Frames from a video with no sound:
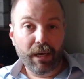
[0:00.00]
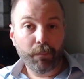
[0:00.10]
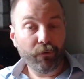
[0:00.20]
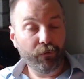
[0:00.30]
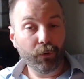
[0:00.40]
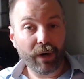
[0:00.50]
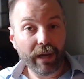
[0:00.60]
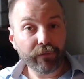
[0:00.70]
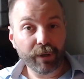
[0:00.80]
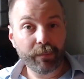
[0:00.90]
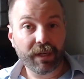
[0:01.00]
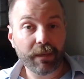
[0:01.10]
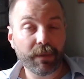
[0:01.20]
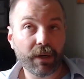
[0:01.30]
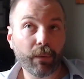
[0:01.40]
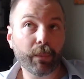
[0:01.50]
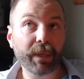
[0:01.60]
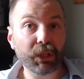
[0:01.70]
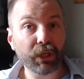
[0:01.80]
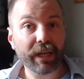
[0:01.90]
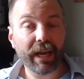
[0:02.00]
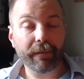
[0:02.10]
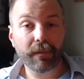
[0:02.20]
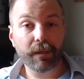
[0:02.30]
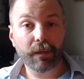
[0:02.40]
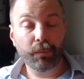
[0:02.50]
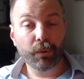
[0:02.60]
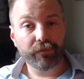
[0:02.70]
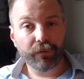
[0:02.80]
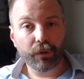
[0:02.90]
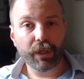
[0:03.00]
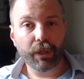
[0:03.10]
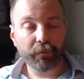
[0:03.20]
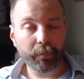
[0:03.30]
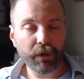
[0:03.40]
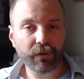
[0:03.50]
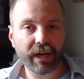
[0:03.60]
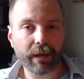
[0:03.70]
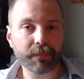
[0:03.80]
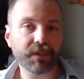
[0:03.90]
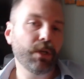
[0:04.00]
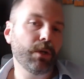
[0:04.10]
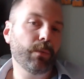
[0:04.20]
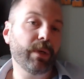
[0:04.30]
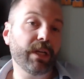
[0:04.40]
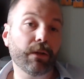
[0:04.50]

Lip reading: for everybody, but when we look at the portfolio of programs, we know that